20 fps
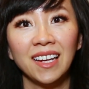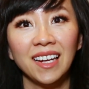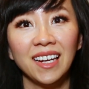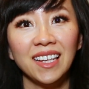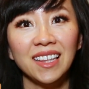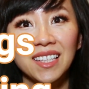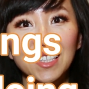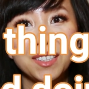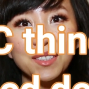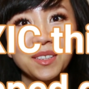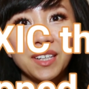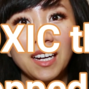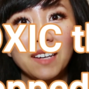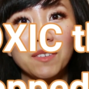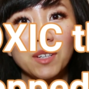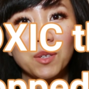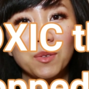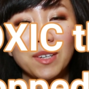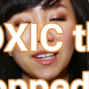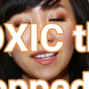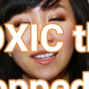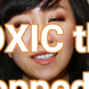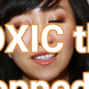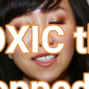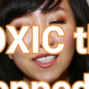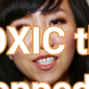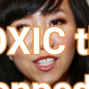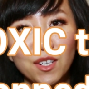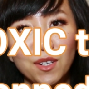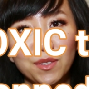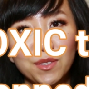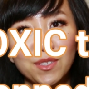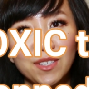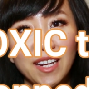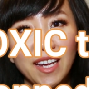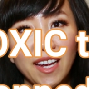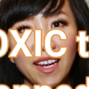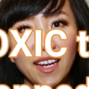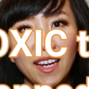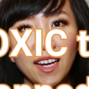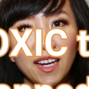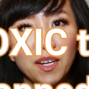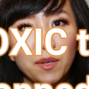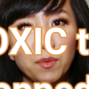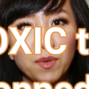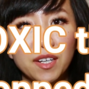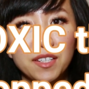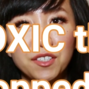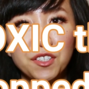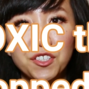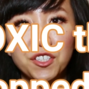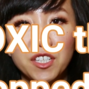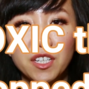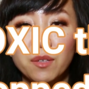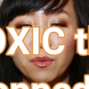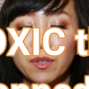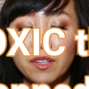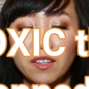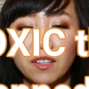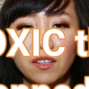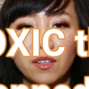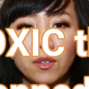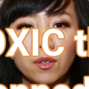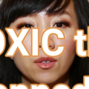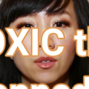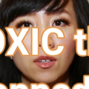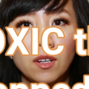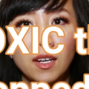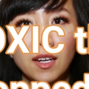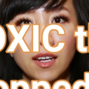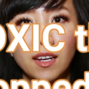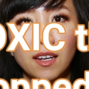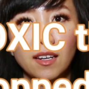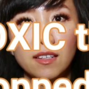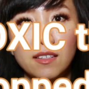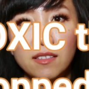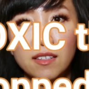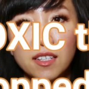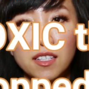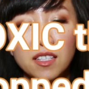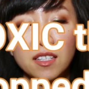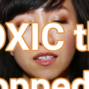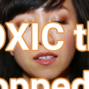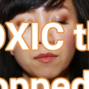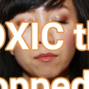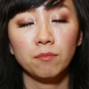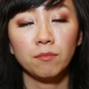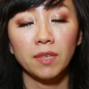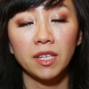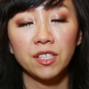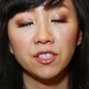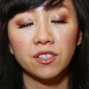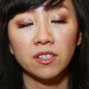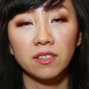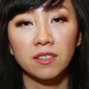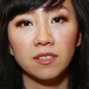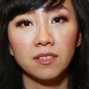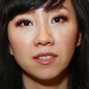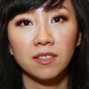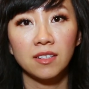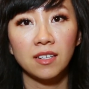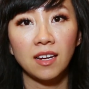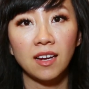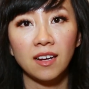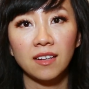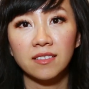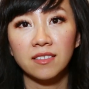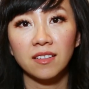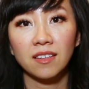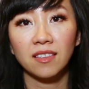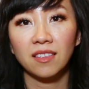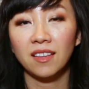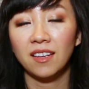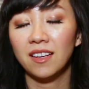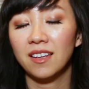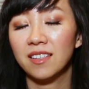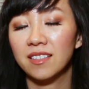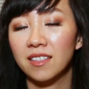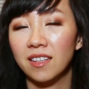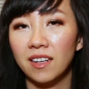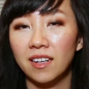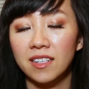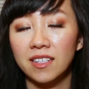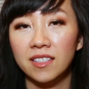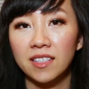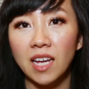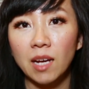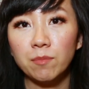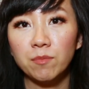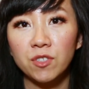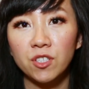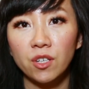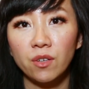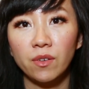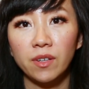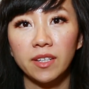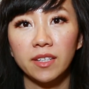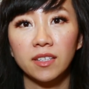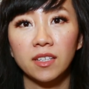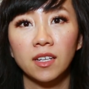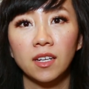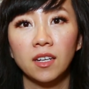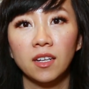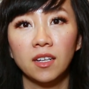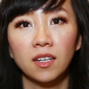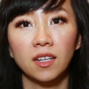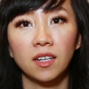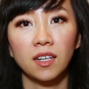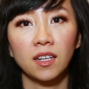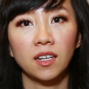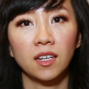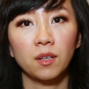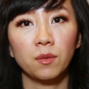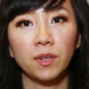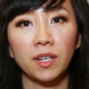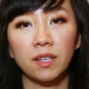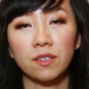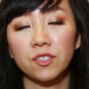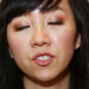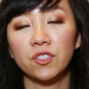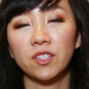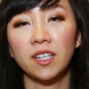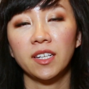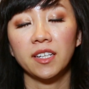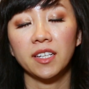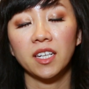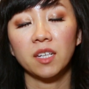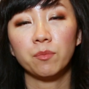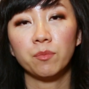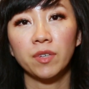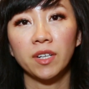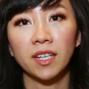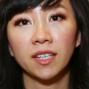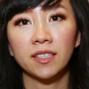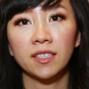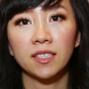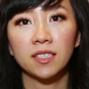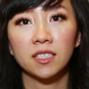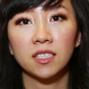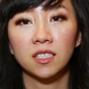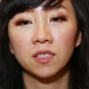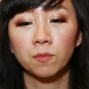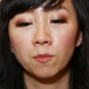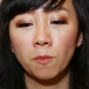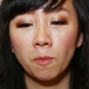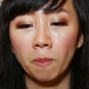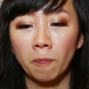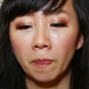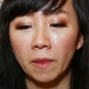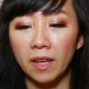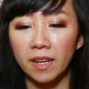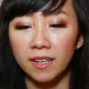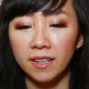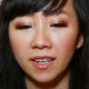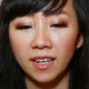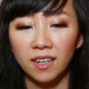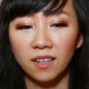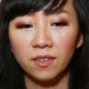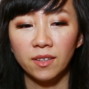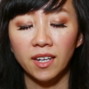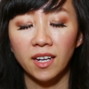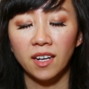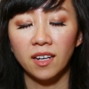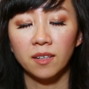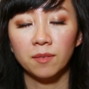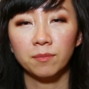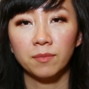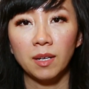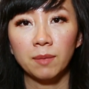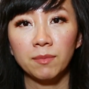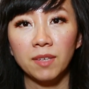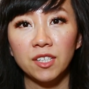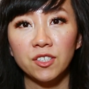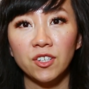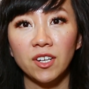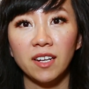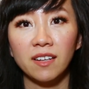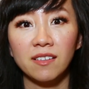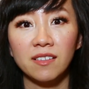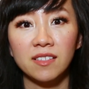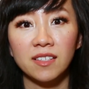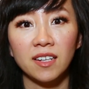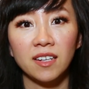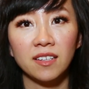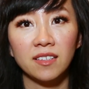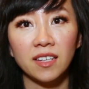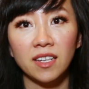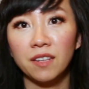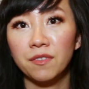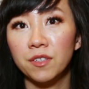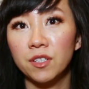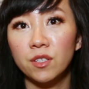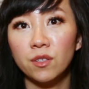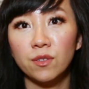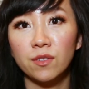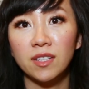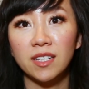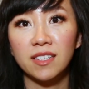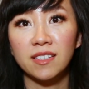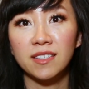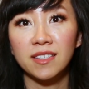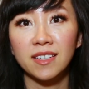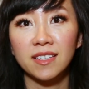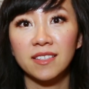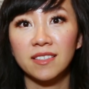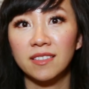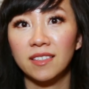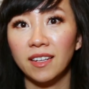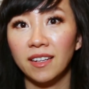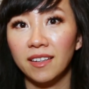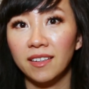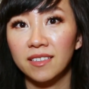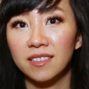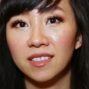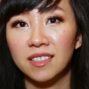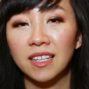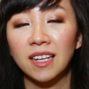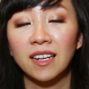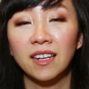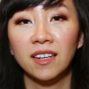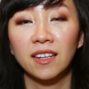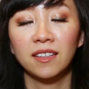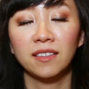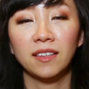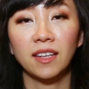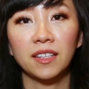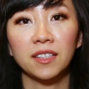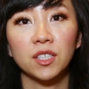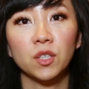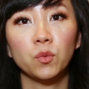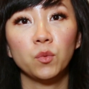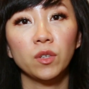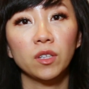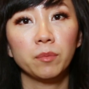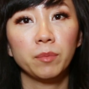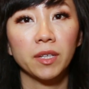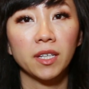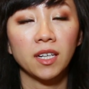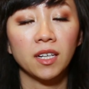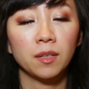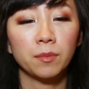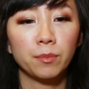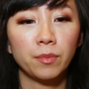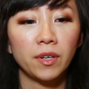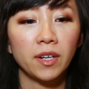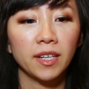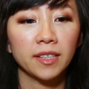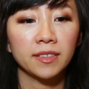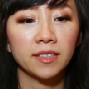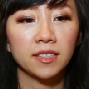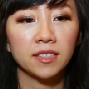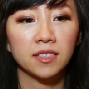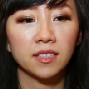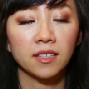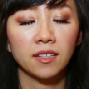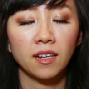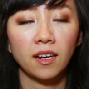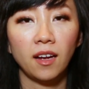Hello everyone, so today I want to share with you 6 major toxic things that I stopped doing when I was trying to get pregnant. Now, I'm not trying to say that if you do these 6 things then you will become pregnant,